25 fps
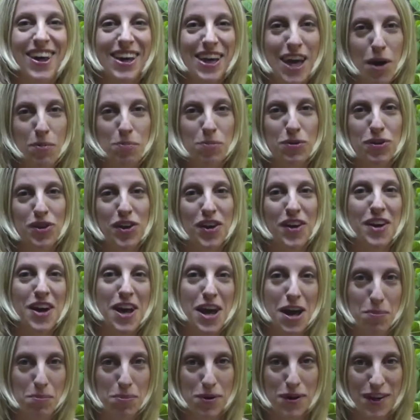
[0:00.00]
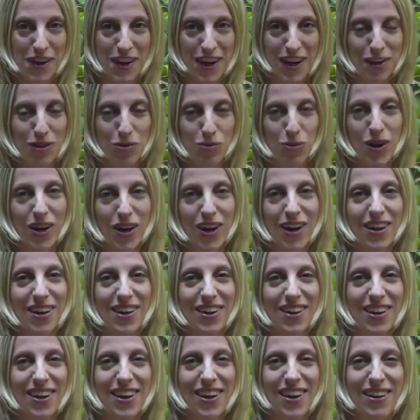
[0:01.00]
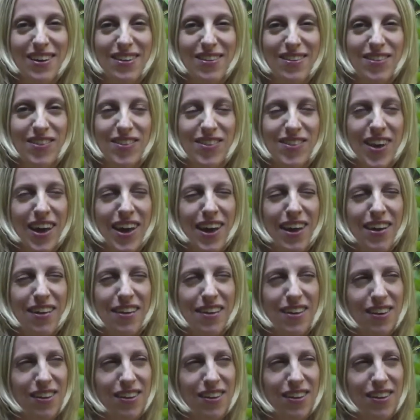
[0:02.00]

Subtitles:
kept on happening anyway. And that